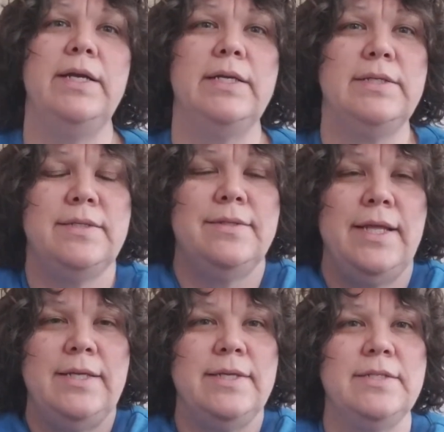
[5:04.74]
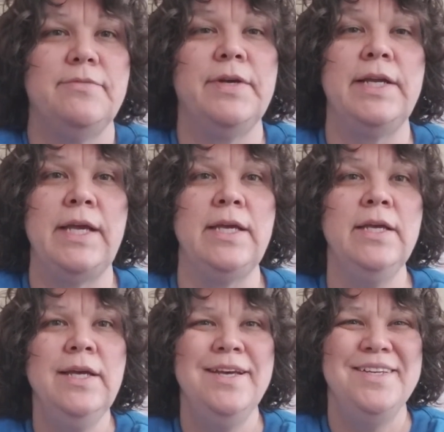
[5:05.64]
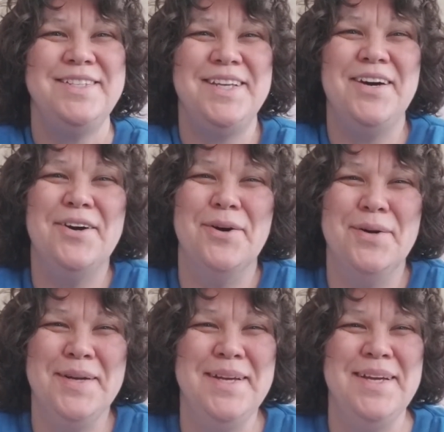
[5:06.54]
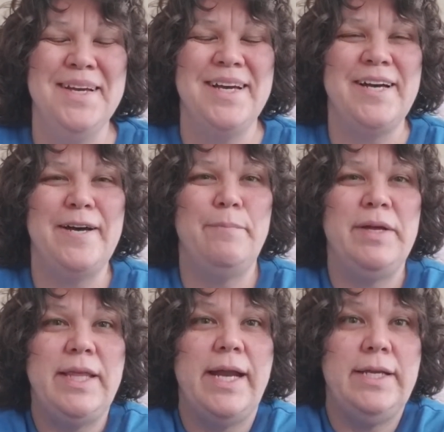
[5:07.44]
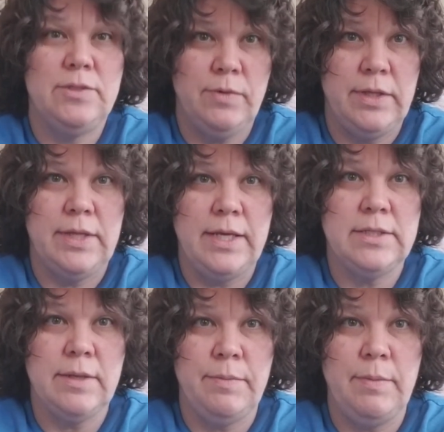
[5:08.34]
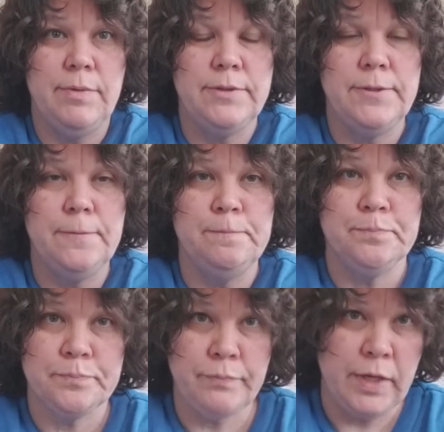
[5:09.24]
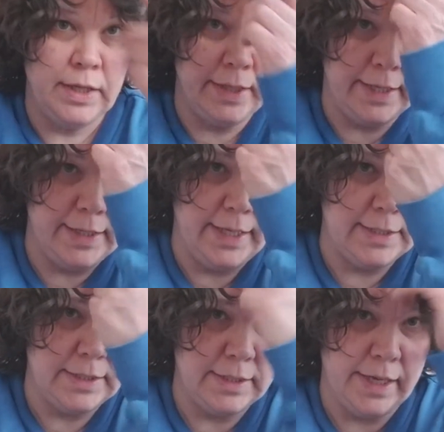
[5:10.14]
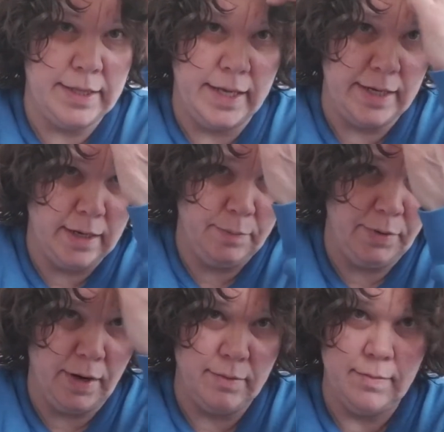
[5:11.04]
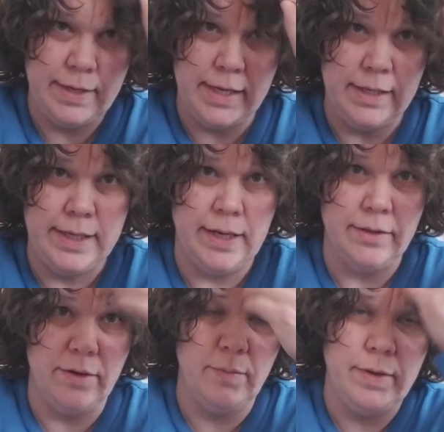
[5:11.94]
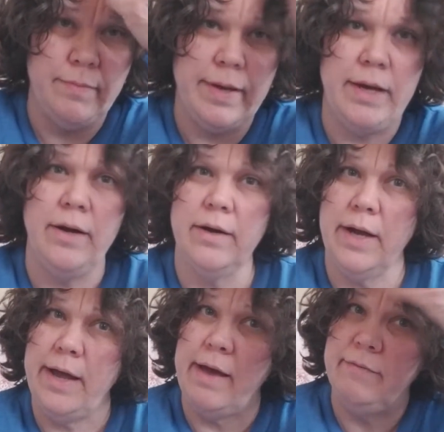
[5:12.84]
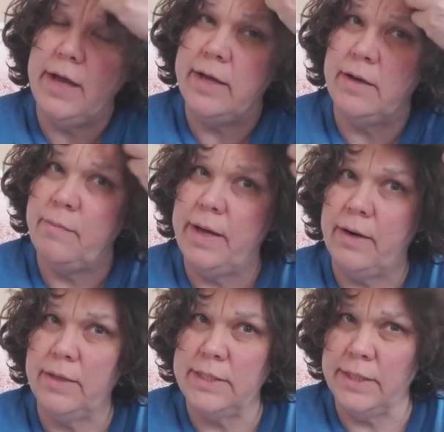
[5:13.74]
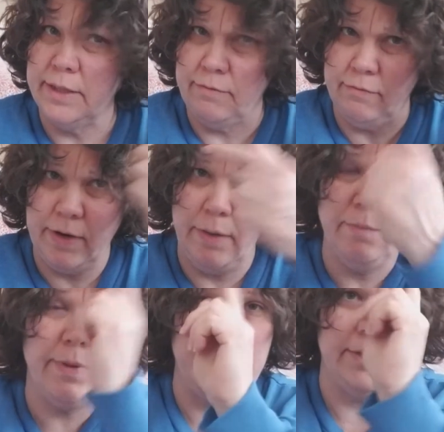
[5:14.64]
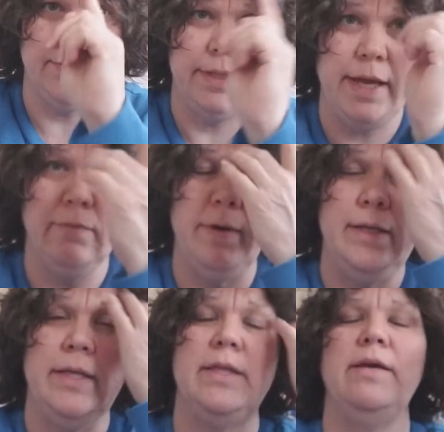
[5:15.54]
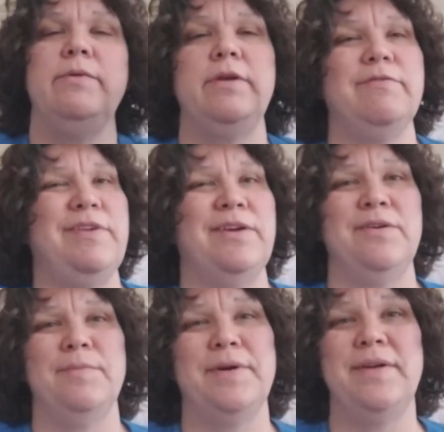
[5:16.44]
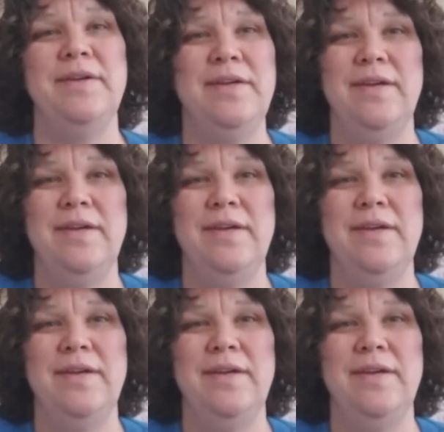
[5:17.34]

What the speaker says: does, thinks that's funny. So, but that is one thing some people do. And like this, I think I could probably get a little bit better. I have gotten a better deal in front by doing that ringlet thing with your finger, but